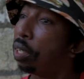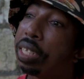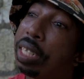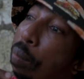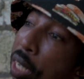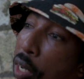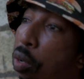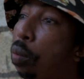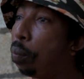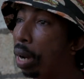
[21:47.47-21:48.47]
just give me your
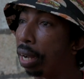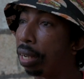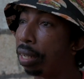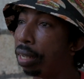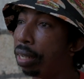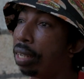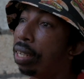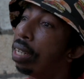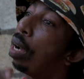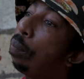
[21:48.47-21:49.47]
number.
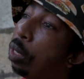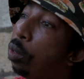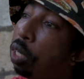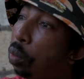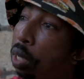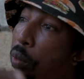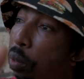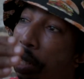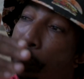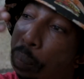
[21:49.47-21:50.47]
And me will show you
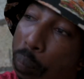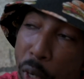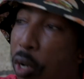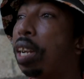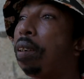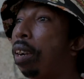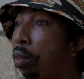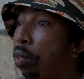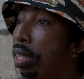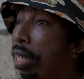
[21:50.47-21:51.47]
who is the murderer
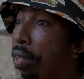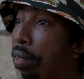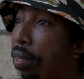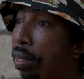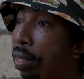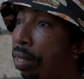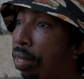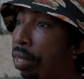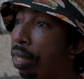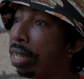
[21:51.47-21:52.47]
around here.
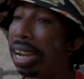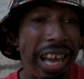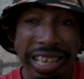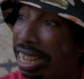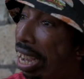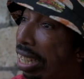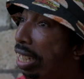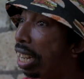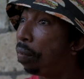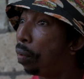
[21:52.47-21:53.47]
I can't
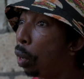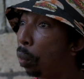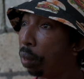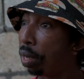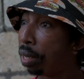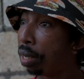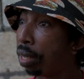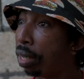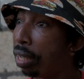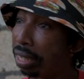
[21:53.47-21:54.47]
kill a fowl,
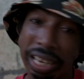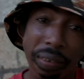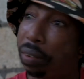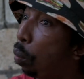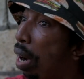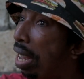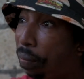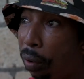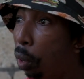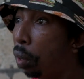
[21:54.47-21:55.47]
not even the
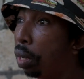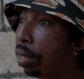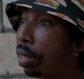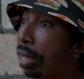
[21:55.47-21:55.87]
white fowl.